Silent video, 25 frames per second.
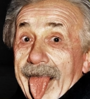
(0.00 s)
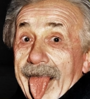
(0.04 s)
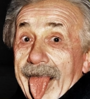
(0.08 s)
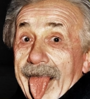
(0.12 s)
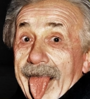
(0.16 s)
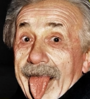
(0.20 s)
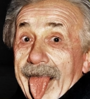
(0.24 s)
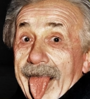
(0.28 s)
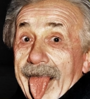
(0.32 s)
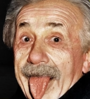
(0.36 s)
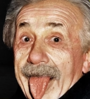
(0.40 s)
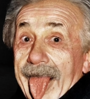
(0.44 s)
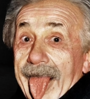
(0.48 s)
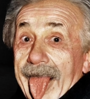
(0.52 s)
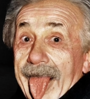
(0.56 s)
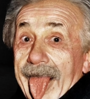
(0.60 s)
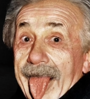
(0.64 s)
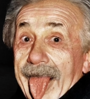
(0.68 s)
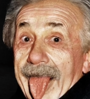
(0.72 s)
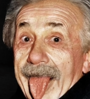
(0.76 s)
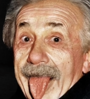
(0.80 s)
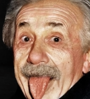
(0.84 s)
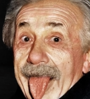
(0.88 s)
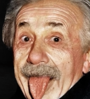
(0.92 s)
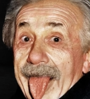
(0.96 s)

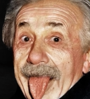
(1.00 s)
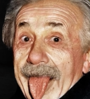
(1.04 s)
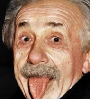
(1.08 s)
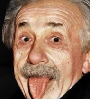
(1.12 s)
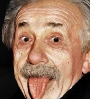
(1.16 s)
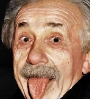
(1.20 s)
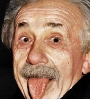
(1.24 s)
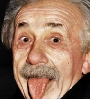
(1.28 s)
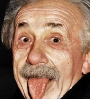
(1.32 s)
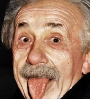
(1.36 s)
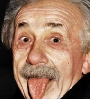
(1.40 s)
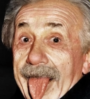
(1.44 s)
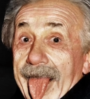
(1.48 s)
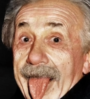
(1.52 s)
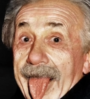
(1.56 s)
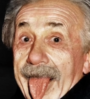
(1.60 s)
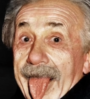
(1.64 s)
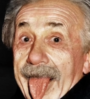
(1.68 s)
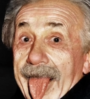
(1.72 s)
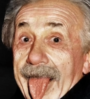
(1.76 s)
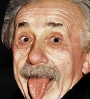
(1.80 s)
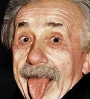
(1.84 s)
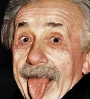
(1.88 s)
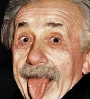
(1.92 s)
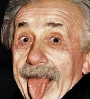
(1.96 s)
(no one is talking)